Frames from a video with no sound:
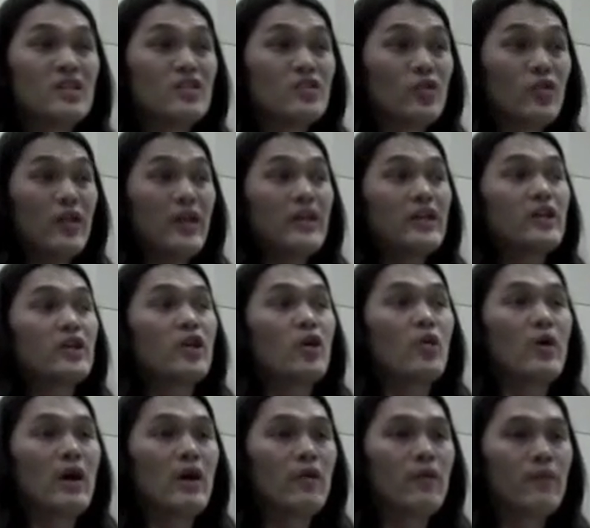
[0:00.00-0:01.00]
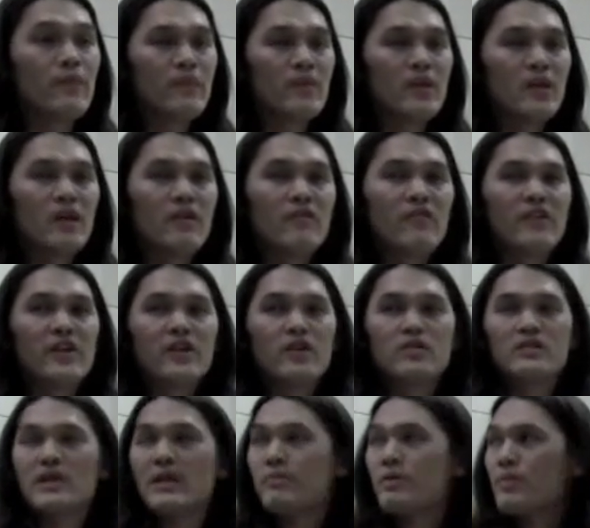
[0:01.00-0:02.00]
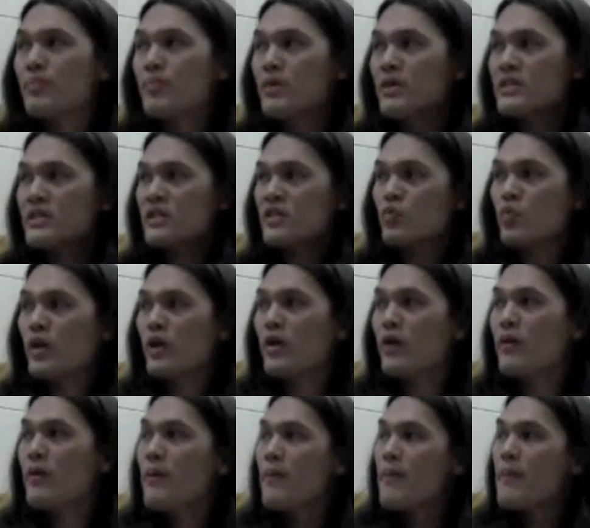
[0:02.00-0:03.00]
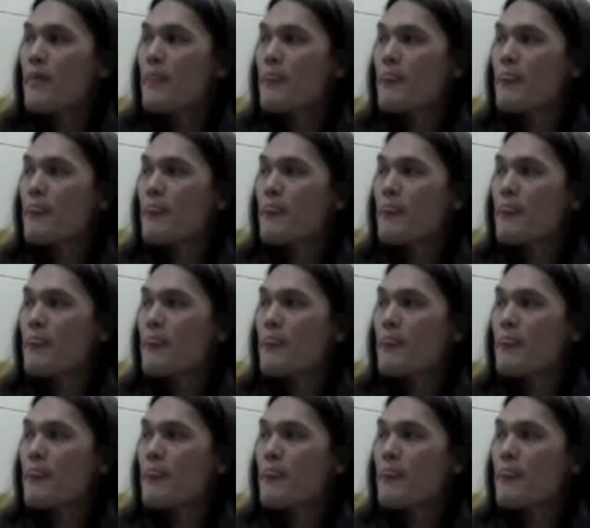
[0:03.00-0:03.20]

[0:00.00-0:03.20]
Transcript: so they could go out and videotape the police as well.